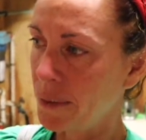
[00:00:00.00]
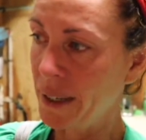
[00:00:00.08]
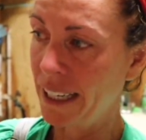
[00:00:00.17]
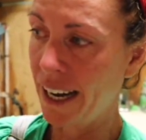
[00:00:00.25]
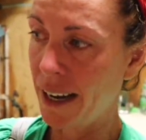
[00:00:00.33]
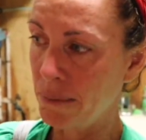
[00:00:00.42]

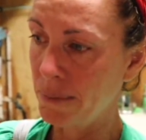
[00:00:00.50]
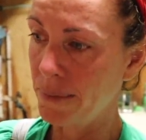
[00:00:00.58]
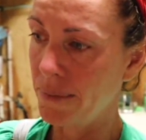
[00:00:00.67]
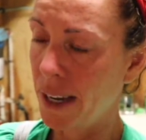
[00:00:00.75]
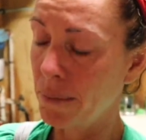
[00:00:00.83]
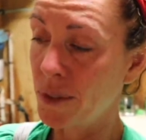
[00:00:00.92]
me, I'm
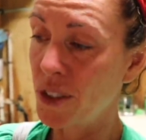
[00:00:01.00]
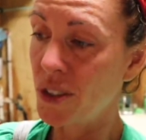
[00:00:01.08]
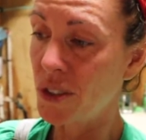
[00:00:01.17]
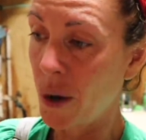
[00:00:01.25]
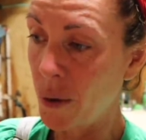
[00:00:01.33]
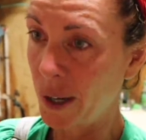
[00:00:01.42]

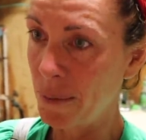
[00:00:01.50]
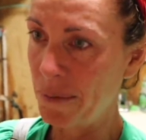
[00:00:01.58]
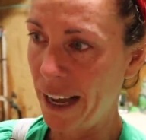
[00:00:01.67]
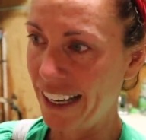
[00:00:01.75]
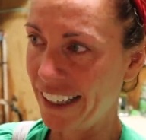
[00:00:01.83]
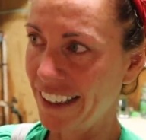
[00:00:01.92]
so
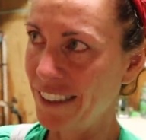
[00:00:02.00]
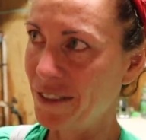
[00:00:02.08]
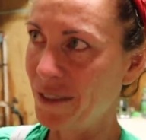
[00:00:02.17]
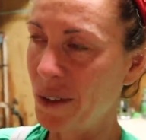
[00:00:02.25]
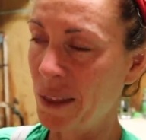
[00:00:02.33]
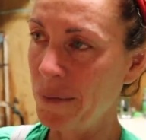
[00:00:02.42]

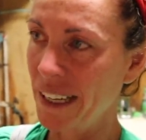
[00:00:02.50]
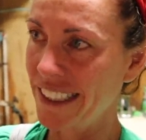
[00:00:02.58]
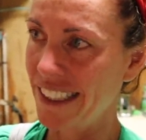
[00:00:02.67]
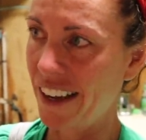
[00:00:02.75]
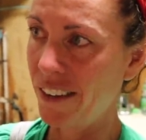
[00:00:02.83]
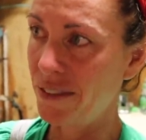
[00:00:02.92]
competitive with
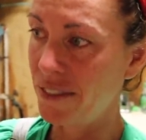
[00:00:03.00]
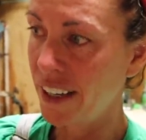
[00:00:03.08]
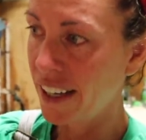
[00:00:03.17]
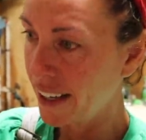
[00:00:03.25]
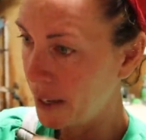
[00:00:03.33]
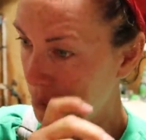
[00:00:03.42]
myself,
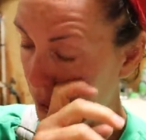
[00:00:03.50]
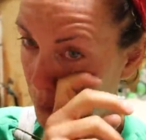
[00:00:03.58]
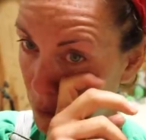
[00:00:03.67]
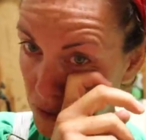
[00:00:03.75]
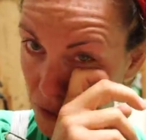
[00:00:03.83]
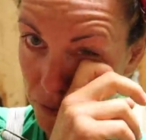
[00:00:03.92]
but
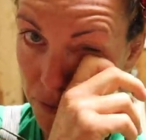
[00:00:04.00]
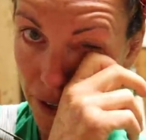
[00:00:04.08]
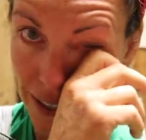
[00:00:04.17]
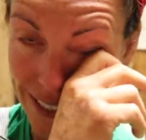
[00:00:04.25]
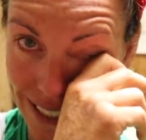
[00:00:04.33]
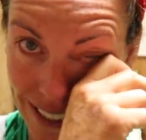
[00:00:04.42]
I'm also
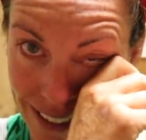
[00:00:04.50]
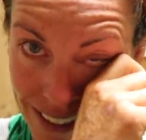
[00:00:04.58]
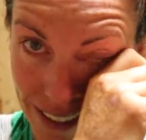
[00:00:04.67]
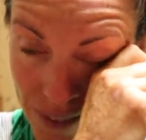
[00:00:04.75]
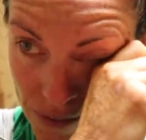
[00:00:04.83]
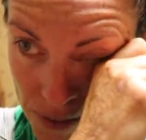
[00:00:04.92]
very
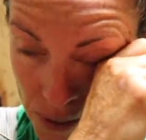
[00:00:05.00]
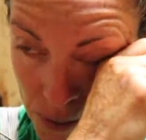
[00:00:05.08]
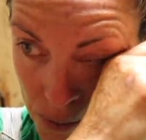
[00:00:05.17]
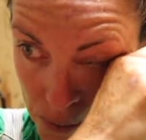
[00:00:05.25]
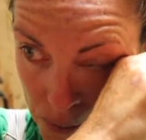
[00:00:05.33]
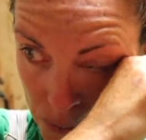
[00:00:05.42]
sensitive
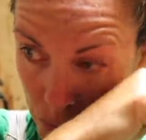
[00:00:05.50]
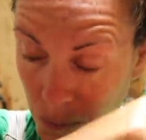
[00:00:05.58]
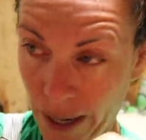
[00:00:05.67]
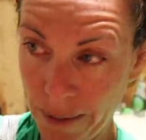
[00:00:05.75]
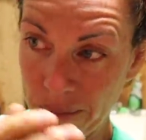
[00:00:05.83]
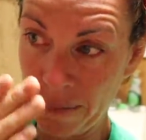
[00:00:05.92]
to
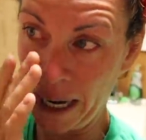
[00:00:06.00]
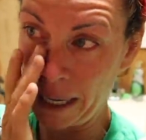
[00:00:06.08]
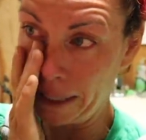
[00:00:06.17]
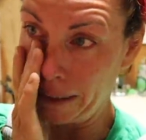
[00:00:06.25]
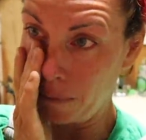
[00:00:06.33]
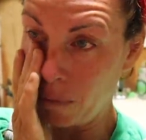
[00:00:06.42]
what
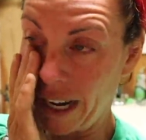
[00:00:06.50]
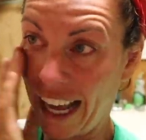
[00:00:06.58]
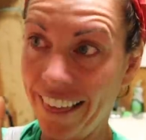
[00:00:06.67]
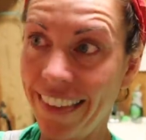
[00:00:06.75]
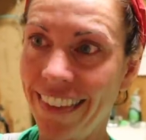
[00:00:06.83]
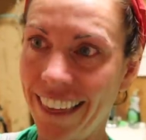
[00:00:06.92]
I
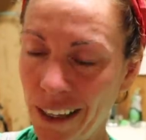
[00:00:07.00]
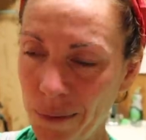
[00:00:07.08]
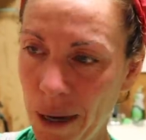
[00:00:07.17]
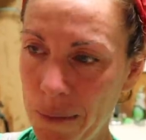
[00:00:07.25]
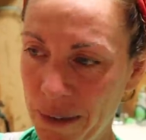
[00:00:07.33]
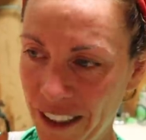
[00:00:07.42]
think
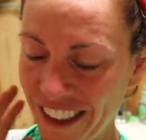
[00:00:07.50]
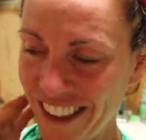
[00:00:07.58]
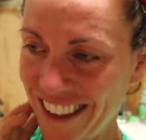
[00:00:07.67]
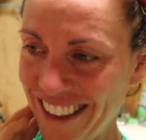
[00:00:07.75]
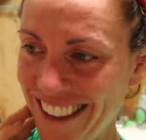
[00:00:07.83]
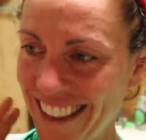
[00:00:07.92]
my
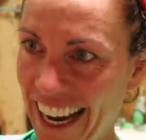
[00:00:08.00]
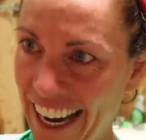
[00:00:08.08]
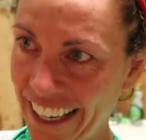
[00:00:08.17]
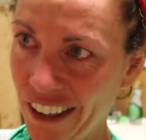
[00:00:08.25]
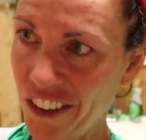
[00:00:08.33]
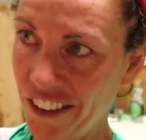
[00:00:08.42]
peers are
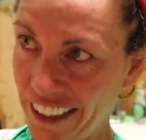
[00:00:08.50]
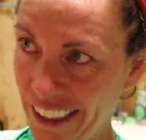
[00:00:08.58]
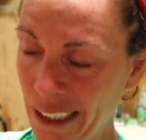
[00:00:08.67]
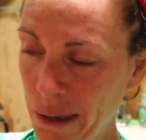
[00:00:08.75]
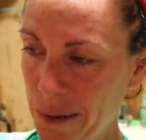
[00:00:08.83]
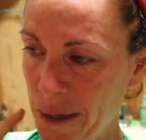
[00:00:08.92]
saying or
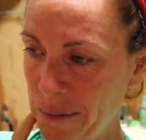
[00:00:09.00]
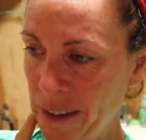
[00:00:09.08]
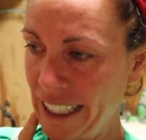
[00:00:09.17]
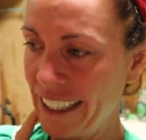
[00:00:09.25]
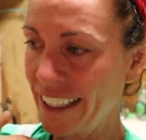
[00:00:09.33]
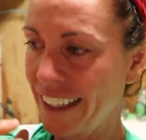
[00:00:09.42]
thinking about
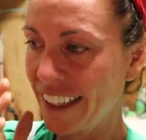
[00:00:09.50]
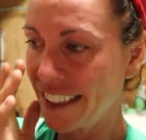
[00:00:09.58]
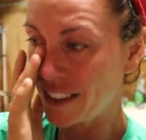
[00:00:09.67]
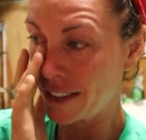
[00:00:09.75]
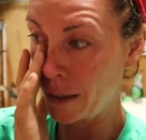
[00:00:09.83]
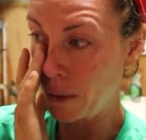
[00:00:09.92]
me.
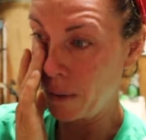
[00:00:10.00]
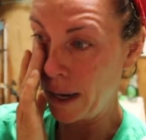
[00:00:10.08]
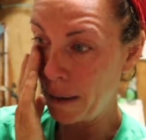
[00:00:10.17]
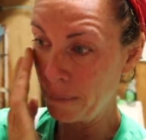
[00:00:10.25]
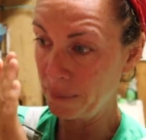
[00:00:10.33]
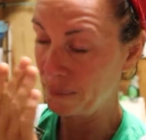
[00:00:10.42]

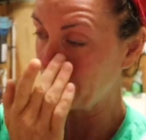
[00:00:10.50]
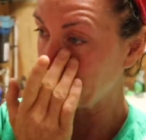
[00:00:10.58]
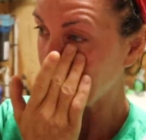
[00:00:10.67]
So,